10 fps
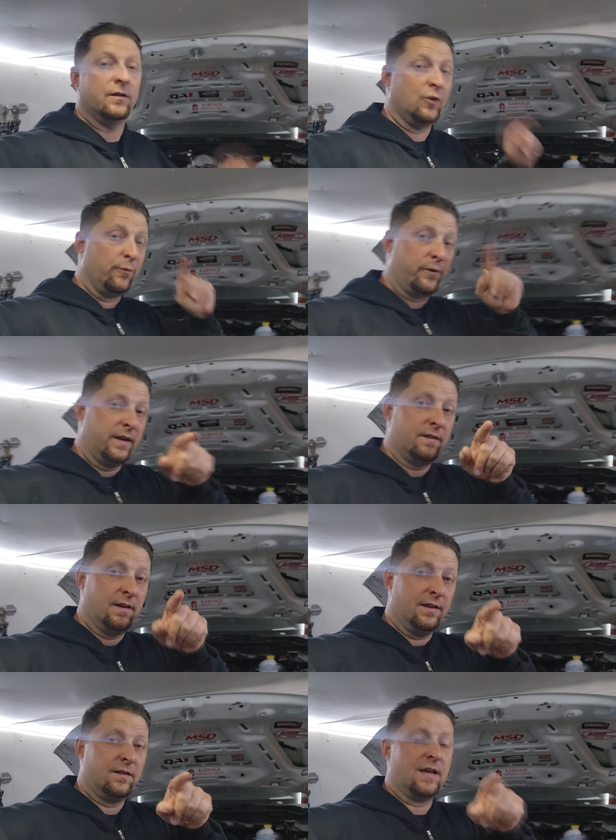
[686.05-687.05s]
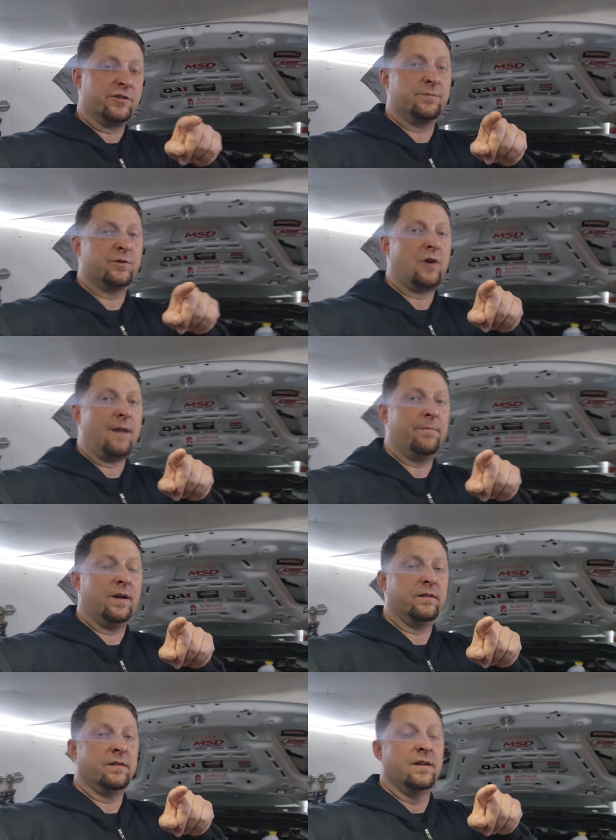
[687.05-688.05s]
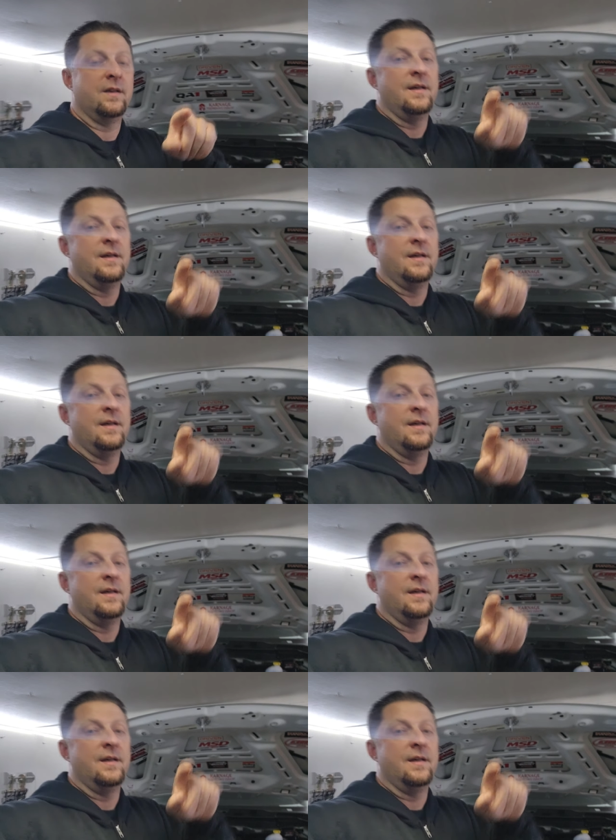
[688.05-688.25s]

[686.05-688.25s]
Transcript: Don't forget to hit that subscribe button.